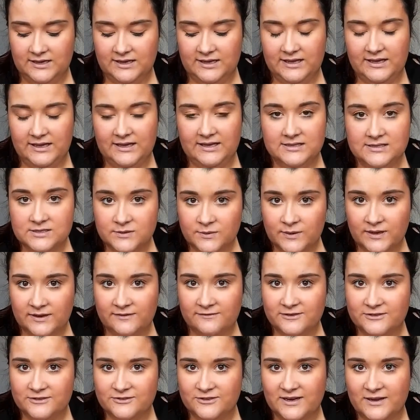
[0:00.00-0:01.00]
is quite
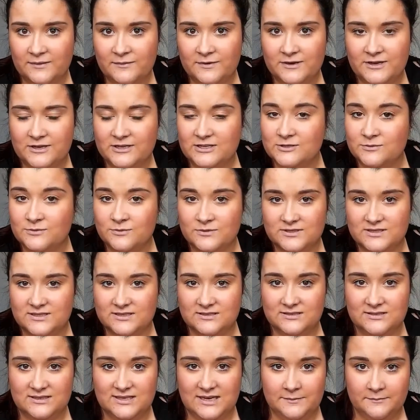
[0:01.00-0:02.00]
frustrating when you just want to
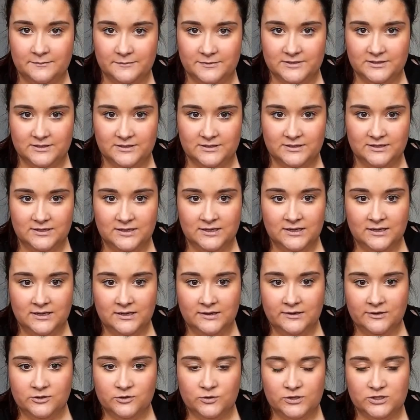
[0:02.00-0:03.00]
nip to
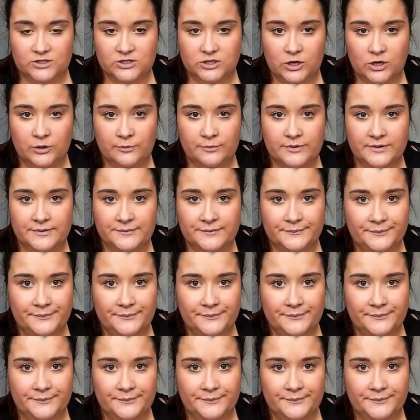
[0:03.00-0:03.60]
a shop.